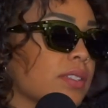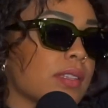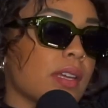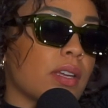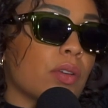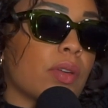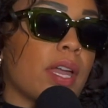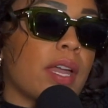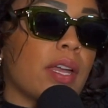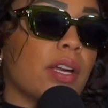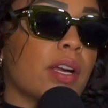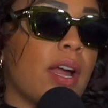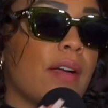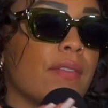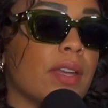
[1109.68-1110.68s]
just like, okay,
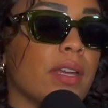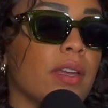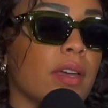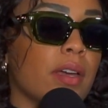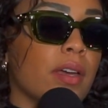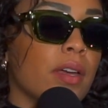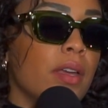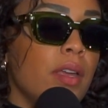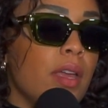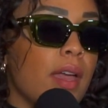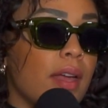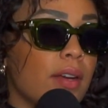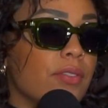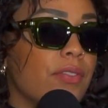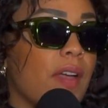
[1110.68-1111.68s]
you're having an
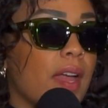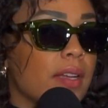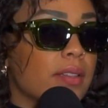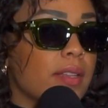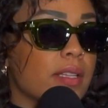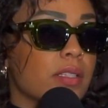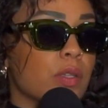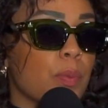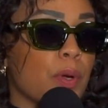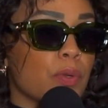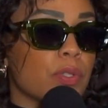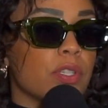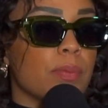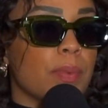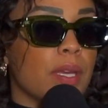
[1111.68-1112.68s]
event that's
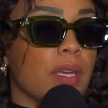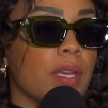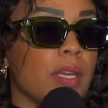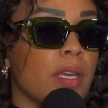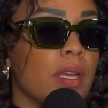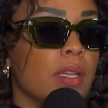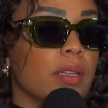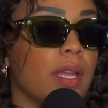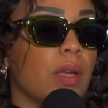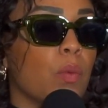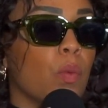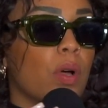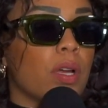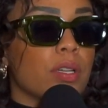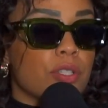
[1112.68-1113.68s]
supposed to be like
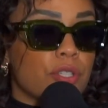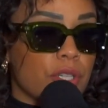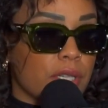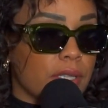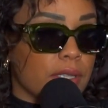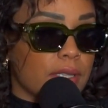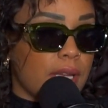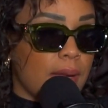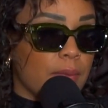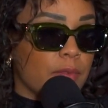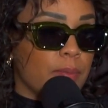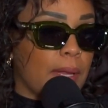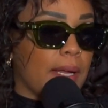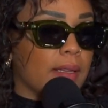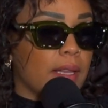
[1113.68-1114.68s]
one during the time
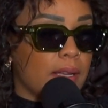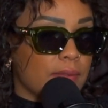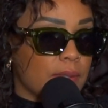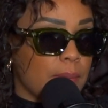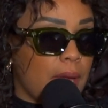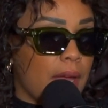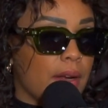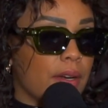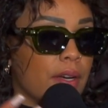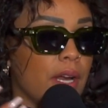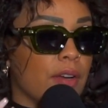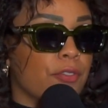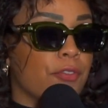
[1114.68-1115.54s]
of Black Lives Matter and